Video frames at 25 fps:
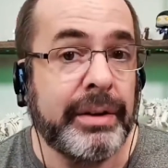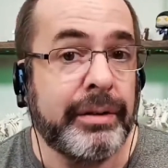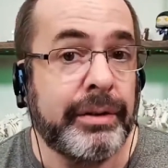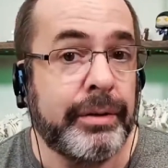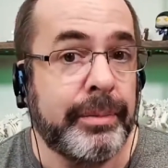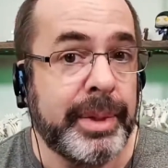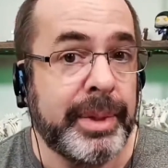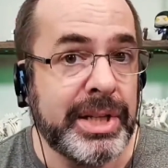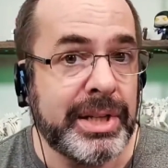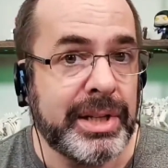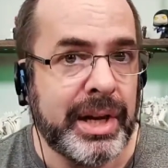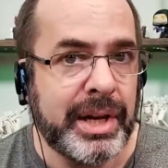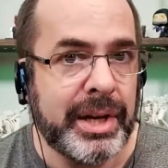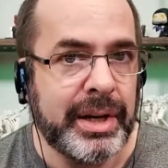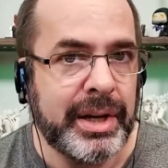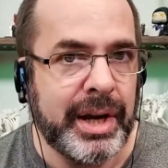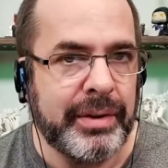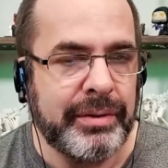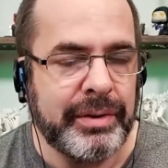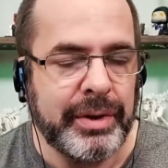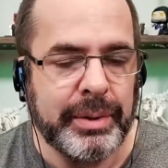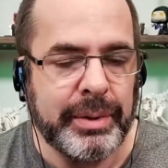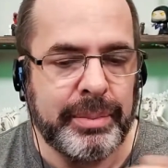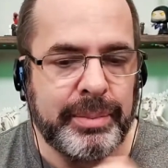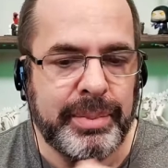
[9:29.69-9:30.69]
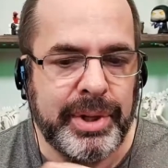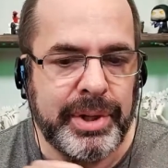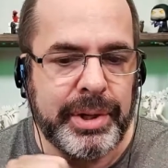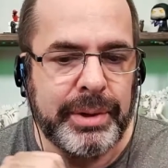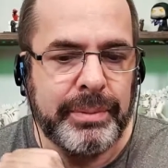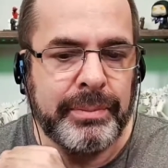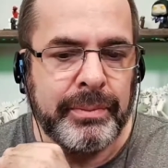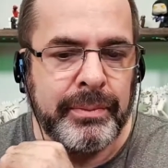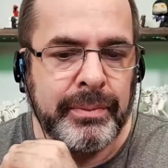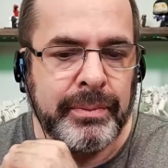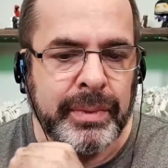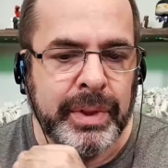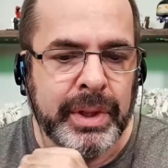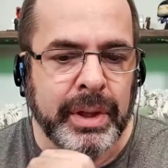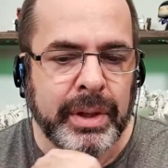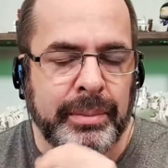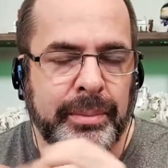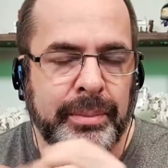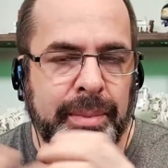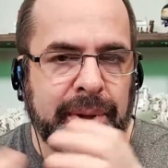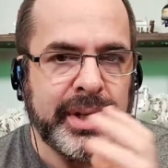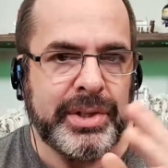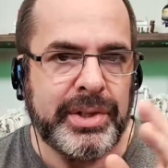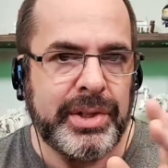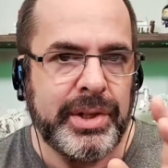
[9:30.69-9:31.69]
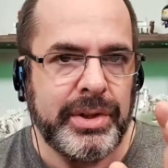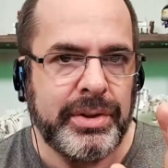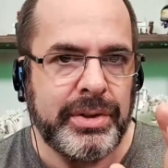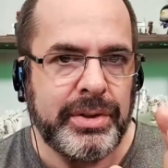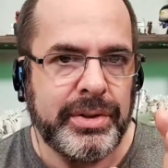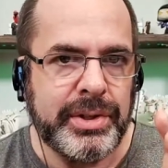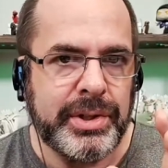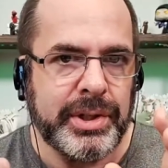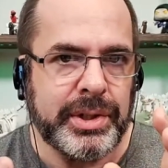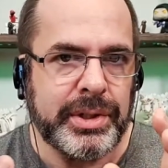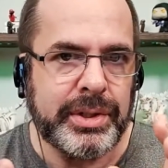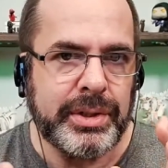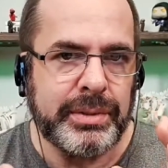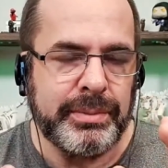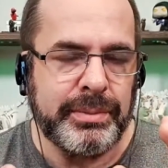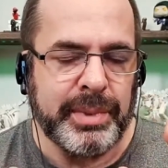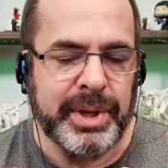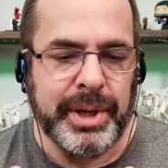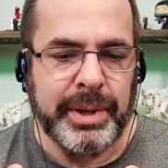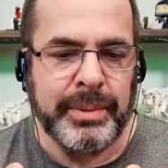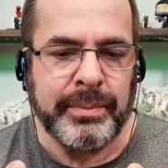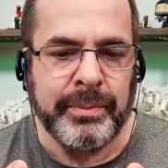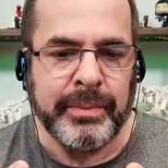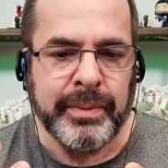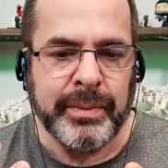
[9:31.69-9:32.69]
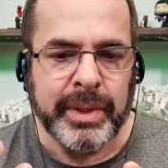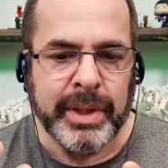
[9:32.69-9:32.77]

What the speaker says: Everybody's allowed to have their opinion. But it's interesting to me